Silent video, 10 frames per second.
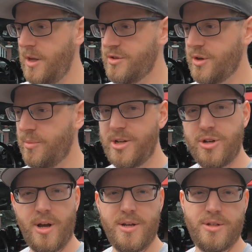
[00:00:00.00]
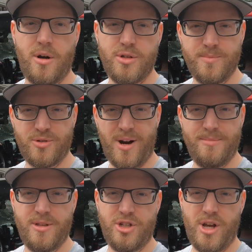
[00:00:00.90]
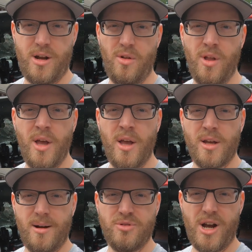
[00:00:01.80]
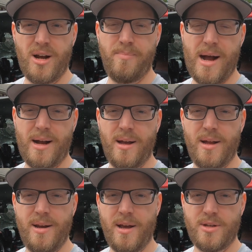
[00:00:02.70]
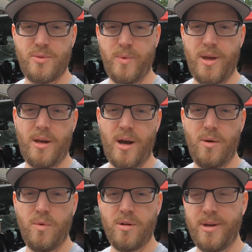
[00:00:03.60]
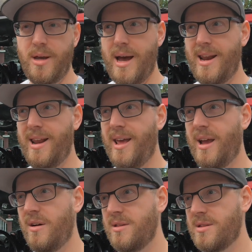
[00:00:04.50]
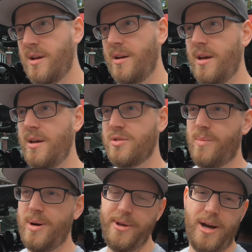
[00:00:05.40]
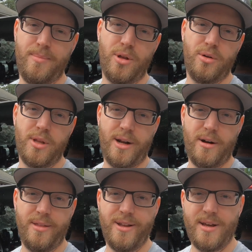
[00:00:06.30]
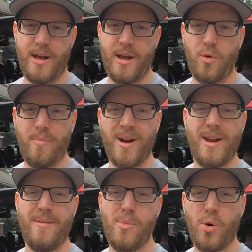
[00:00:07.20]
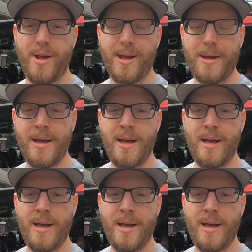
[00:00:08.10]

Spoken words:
So make sure you guys are subscribed to the channel. Come check back next week. I will be editing on Sunday, so I'll probably upload later in the day or Monday morning.